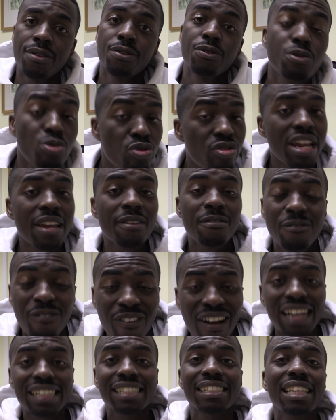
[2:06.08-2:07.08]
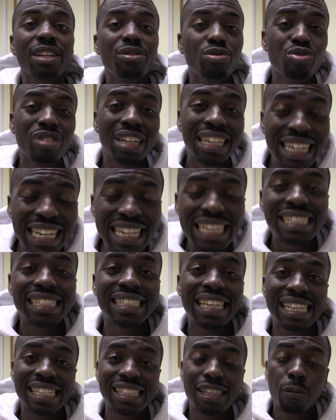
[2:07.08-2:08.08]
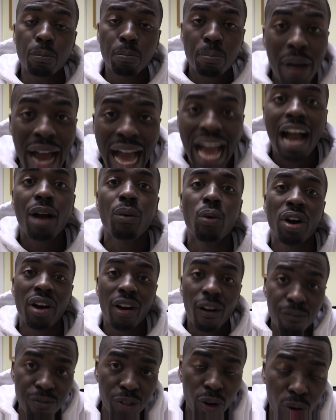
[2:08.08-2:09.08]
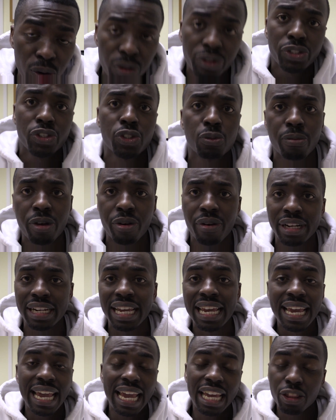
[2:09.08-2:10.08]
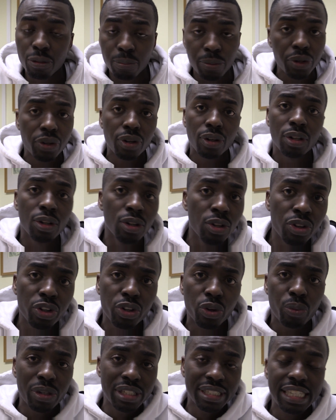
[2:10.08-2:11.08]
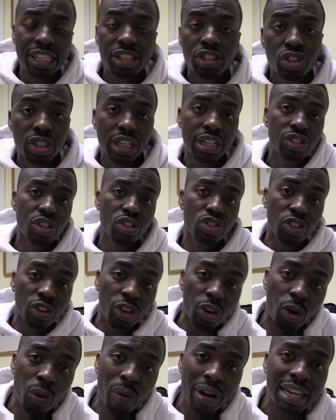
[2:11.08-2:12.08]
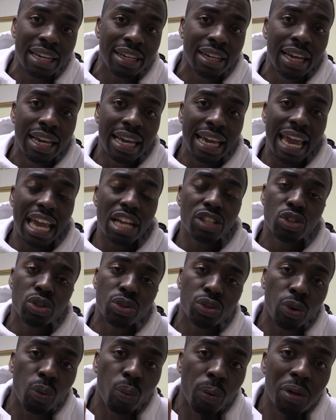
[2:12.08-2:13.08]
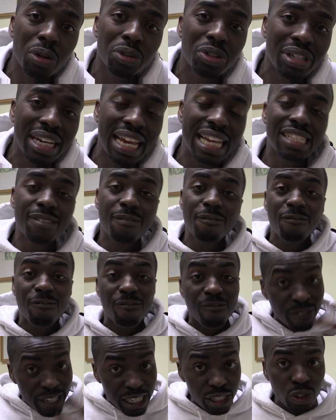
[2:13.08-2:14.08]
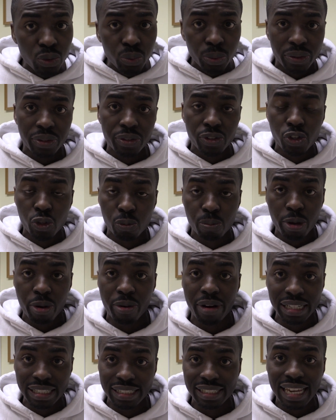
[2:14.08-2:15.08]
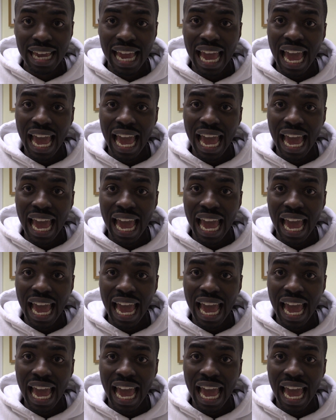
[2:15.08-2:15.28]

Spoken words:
3, fasting releases the power of the Holy Spirit. In the book of Luke, we see Jesus going into the wilderness filled with the Spirit